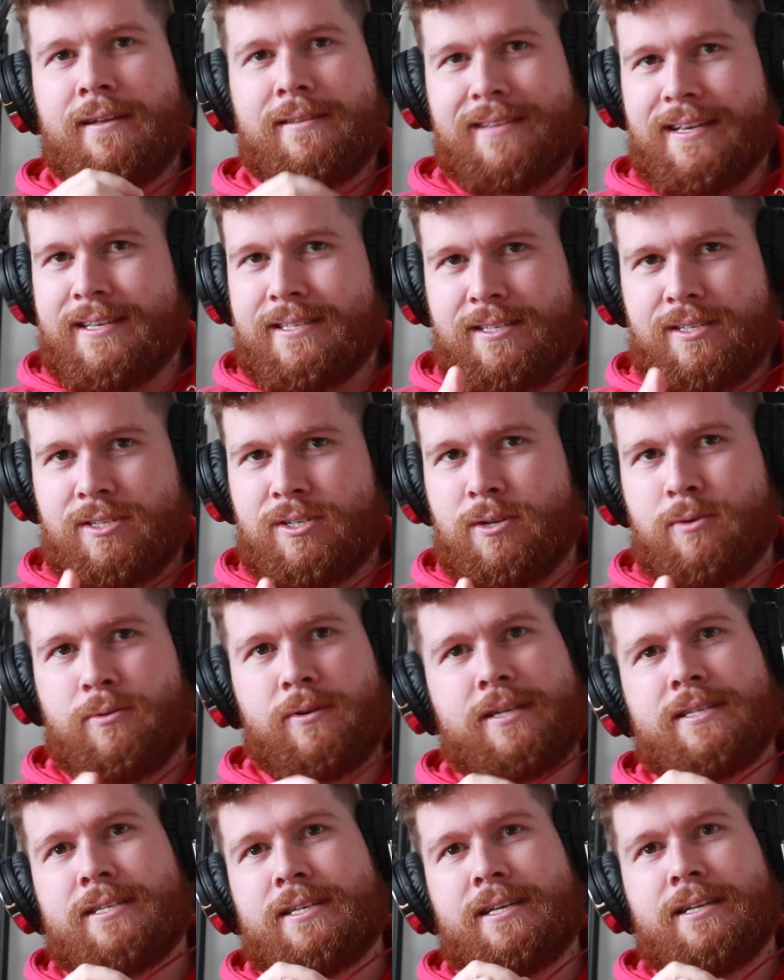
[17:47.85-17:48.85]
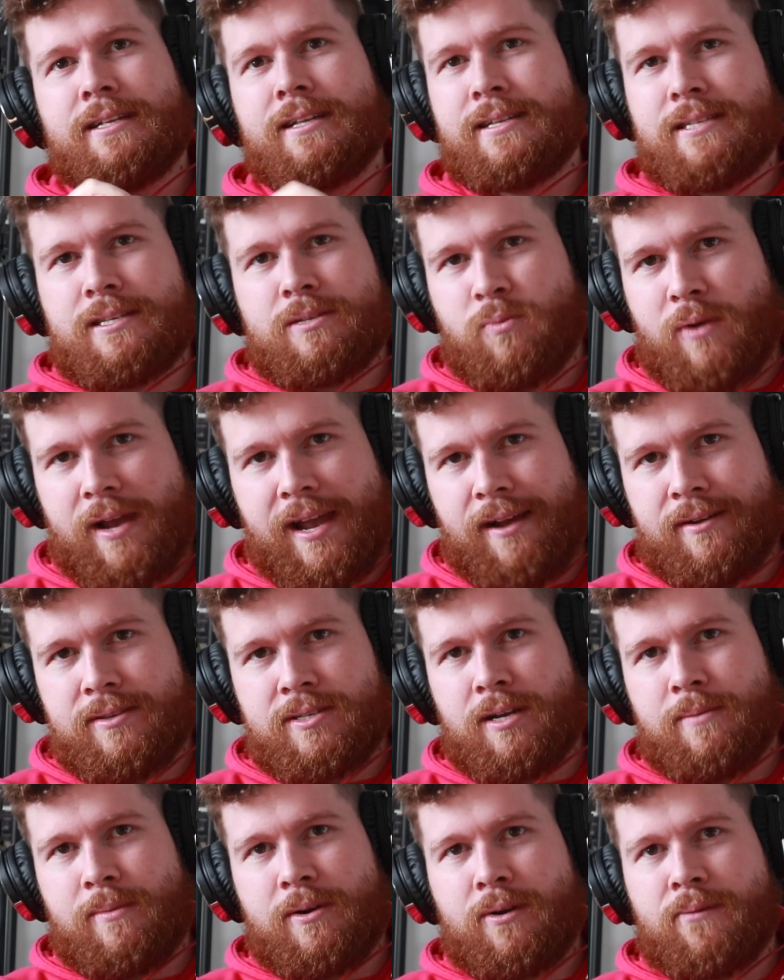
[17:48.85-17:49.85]
This is too risky. This is way
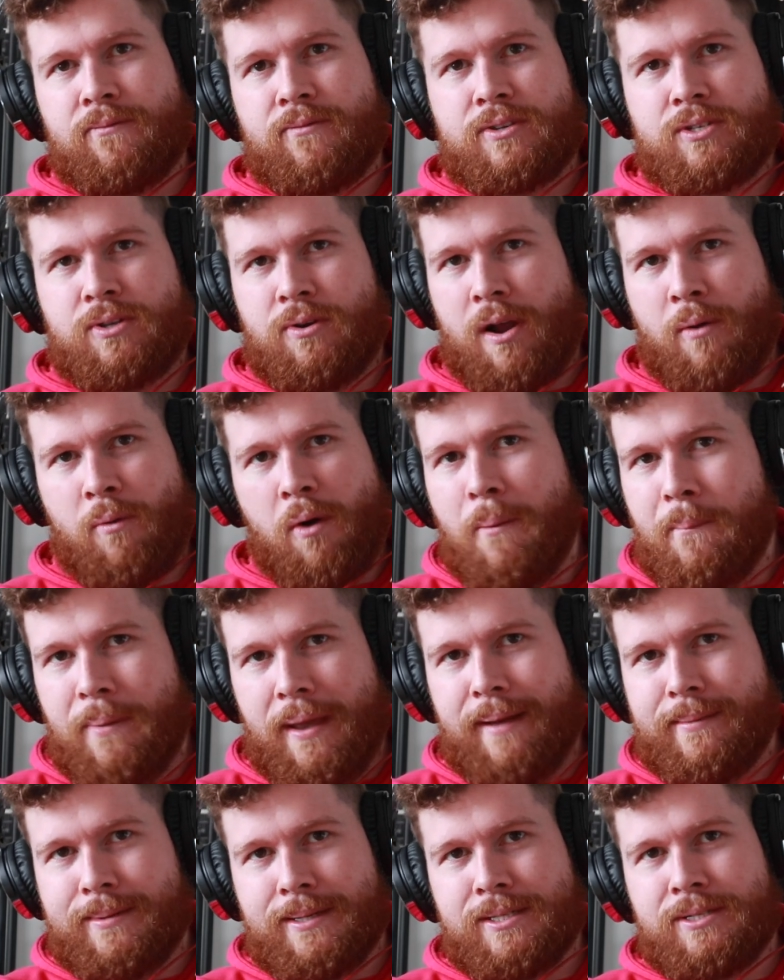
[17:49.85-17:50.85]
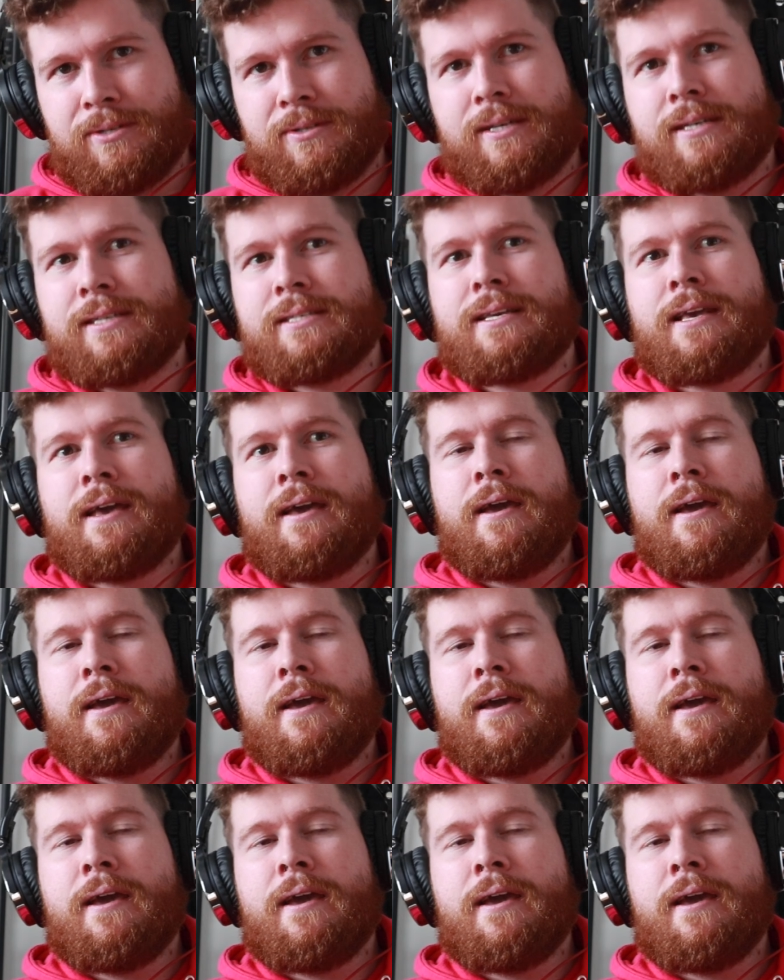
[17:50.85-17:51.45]
outside my comfort zone. I won't be able to do this.